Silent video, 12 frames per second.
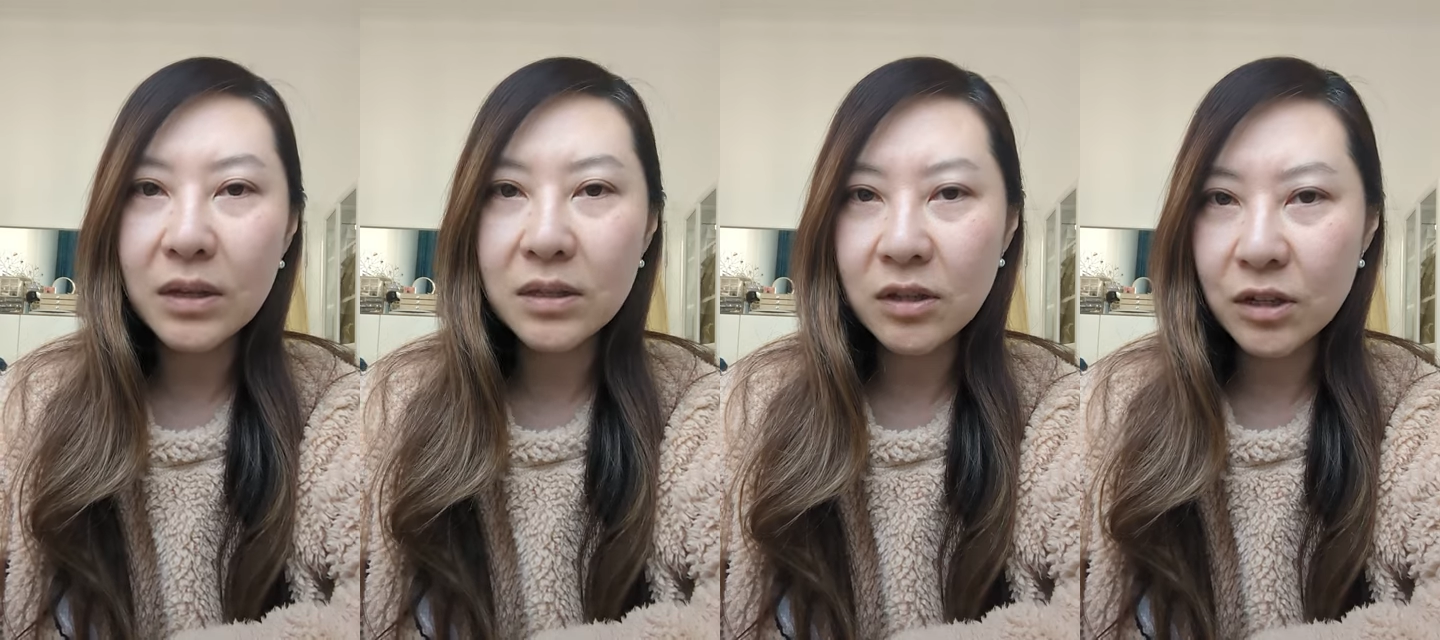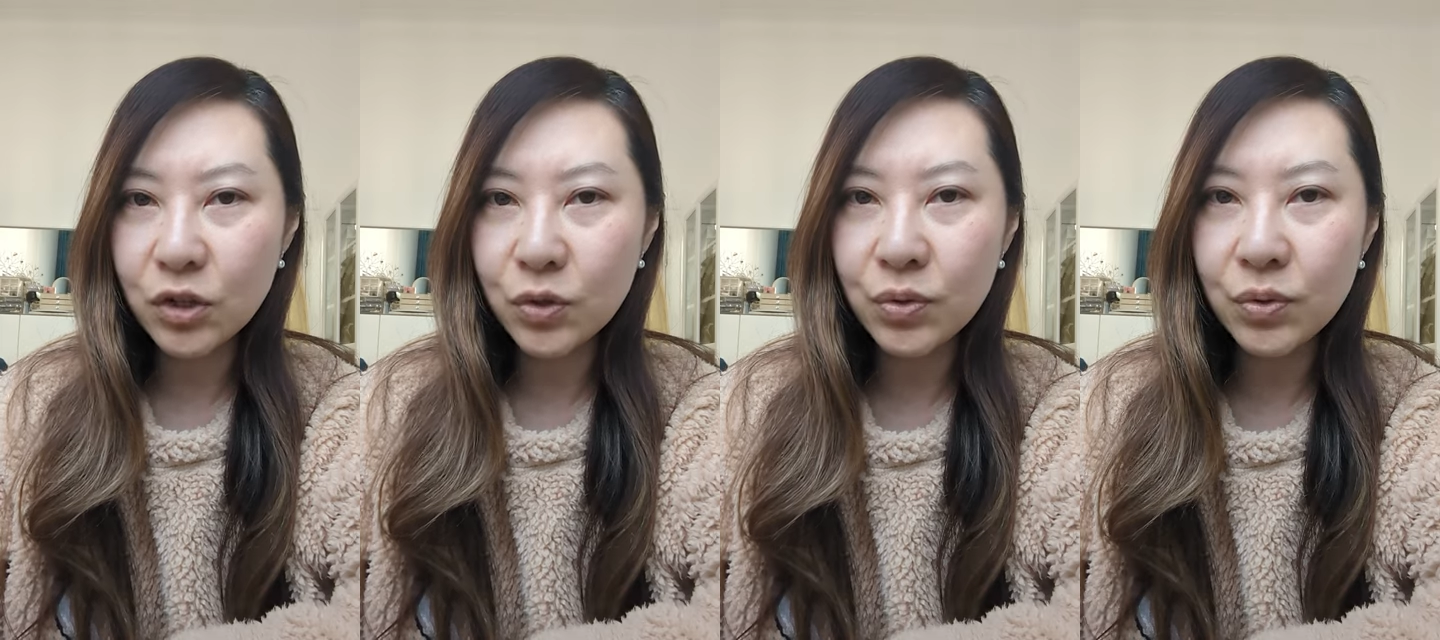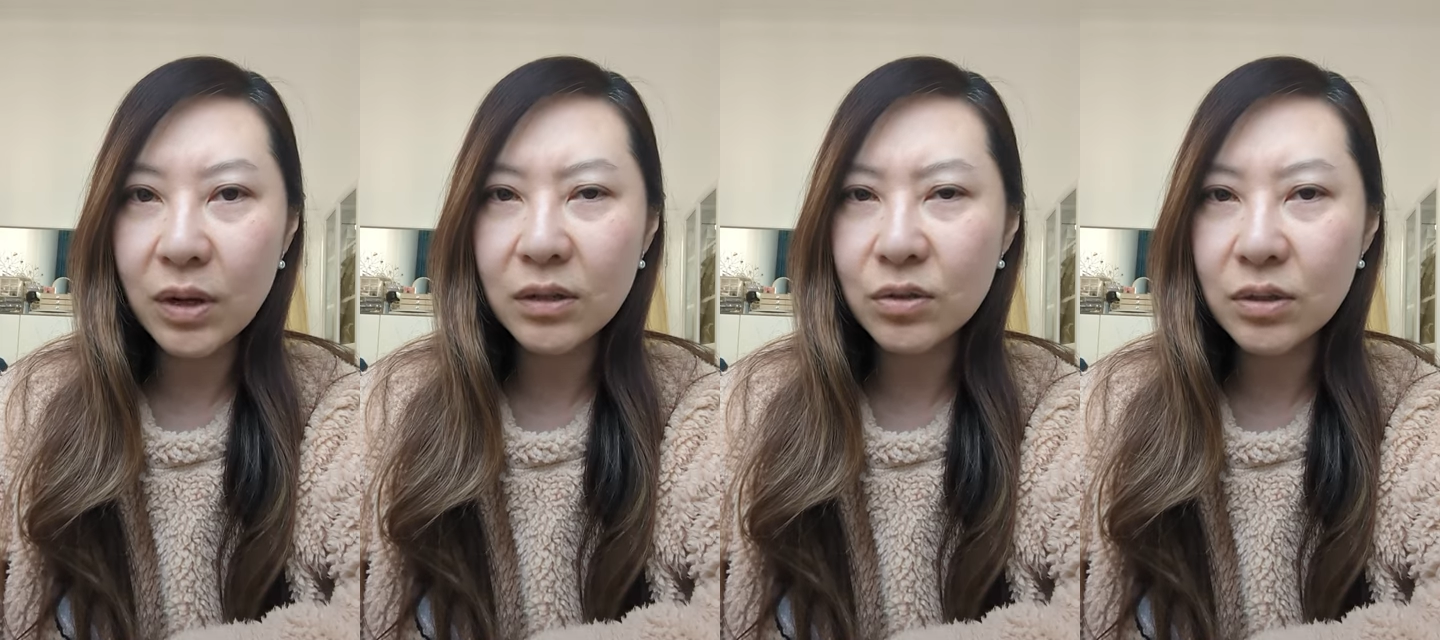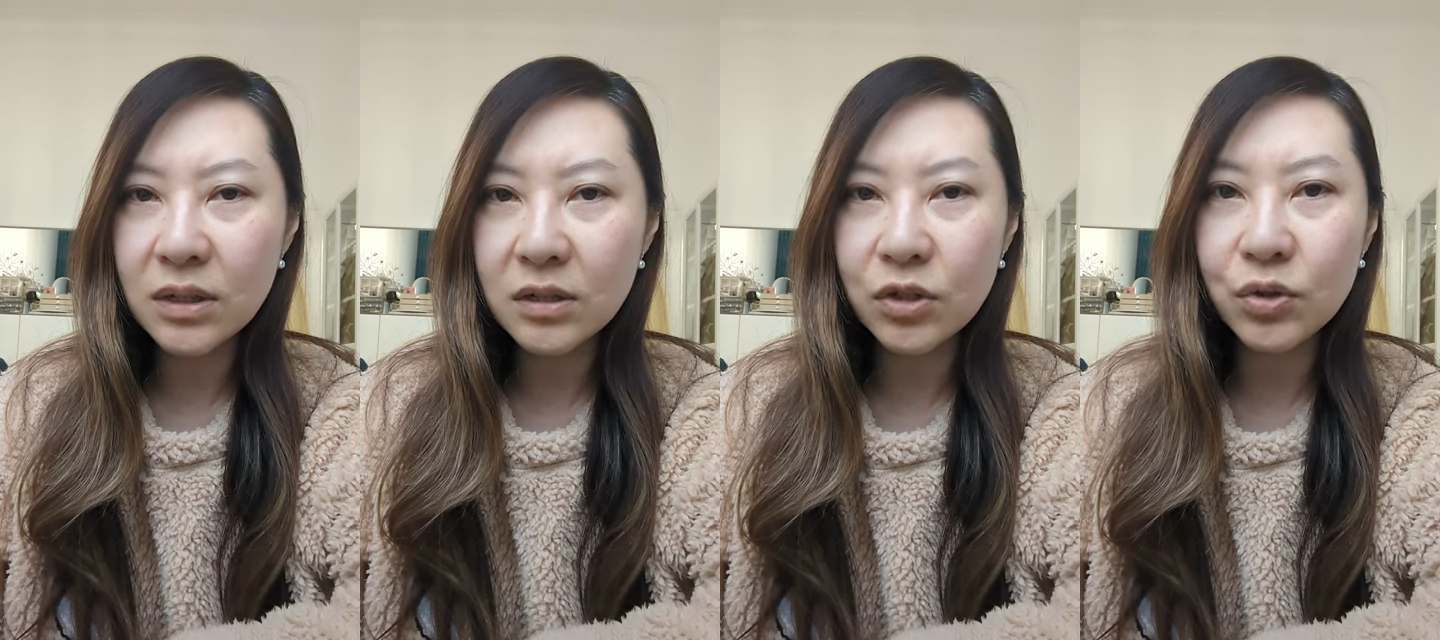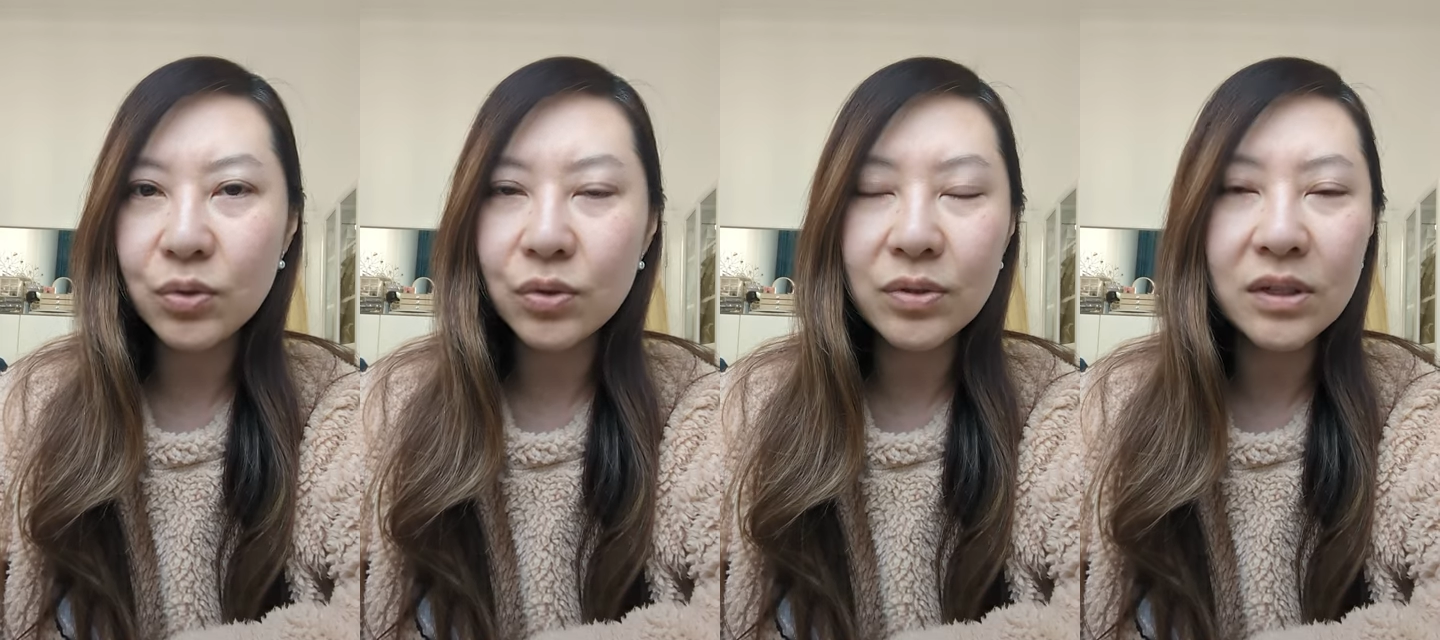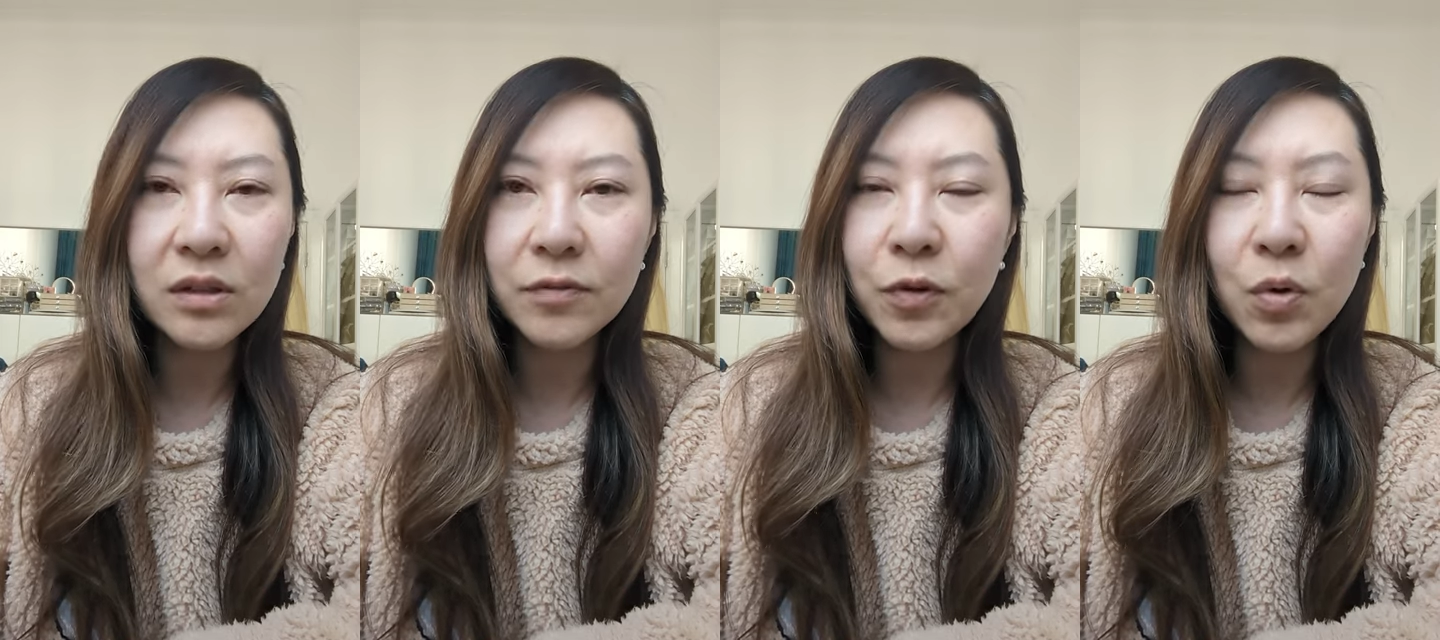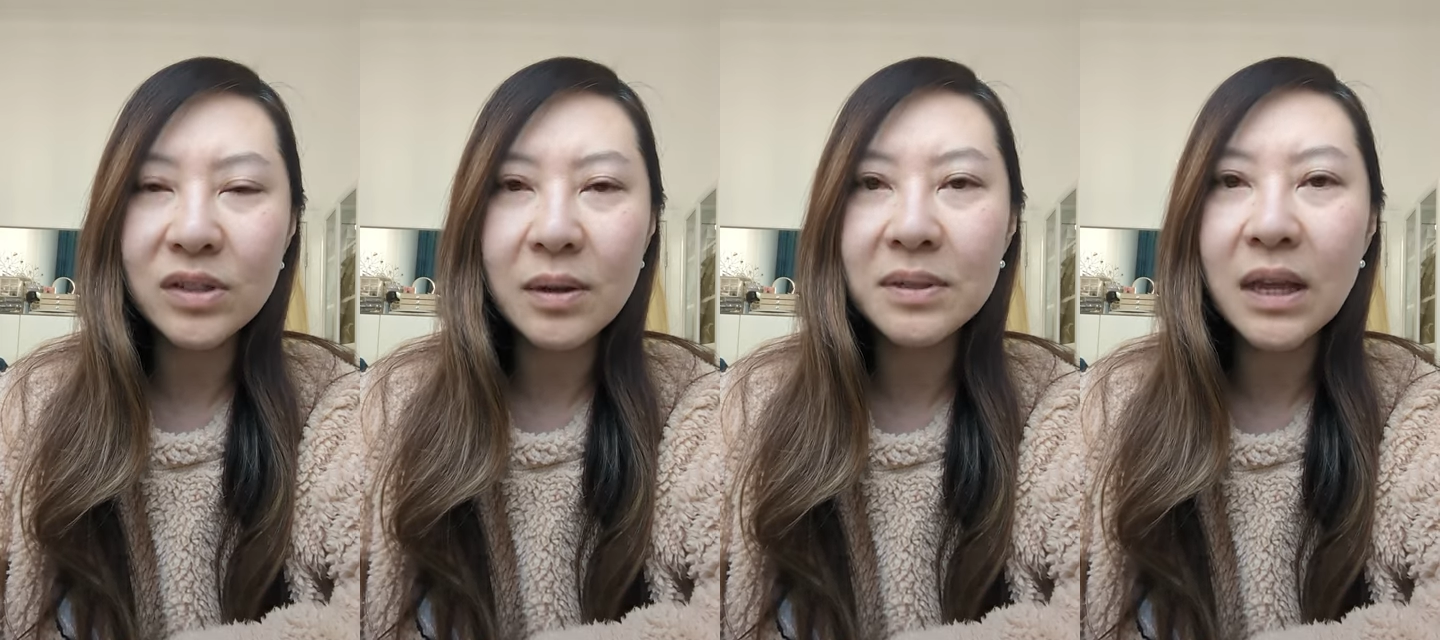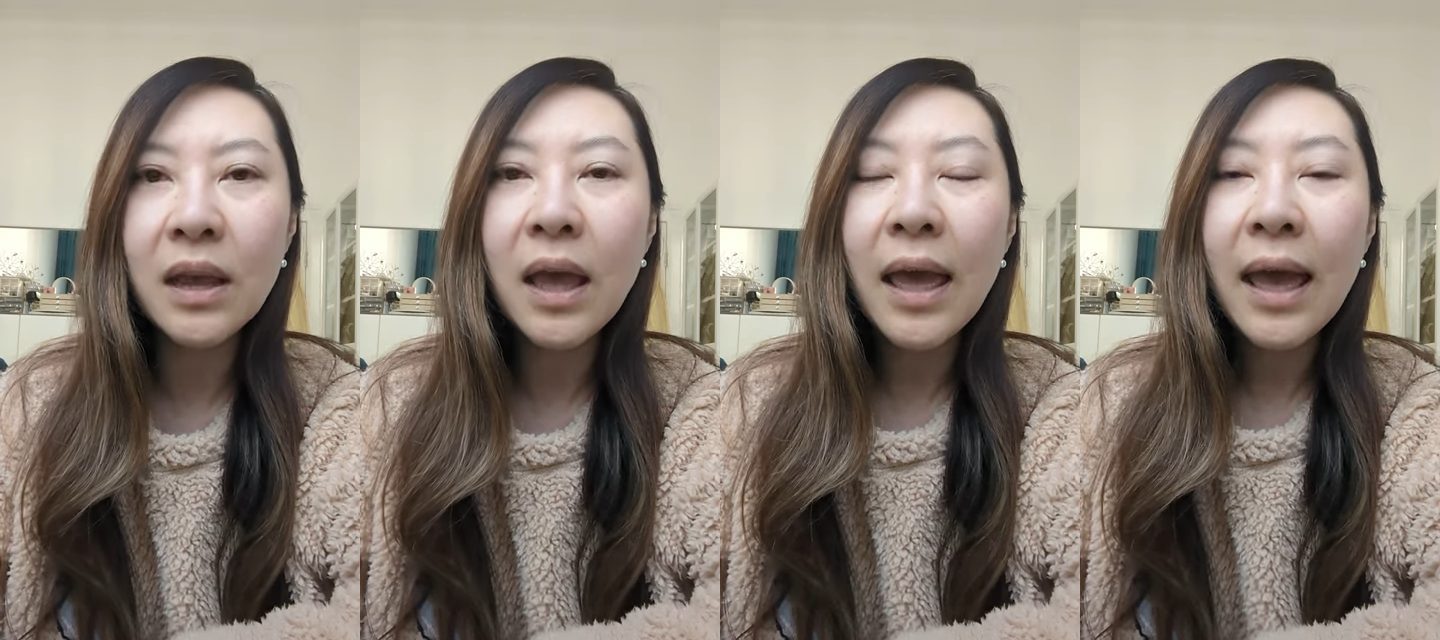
32 uh, 32 to 34 or something